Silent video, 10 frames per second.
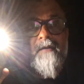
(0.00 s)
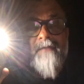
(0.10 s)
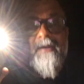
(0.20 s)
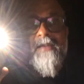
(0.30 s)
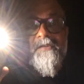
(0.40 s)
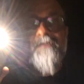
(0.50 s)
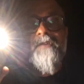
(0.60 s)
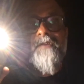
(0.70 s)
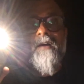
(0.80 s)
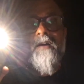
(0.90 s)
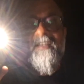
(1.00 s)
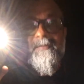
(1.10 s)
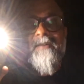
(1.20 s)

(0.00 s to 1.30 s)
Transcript: then HSTT, high speed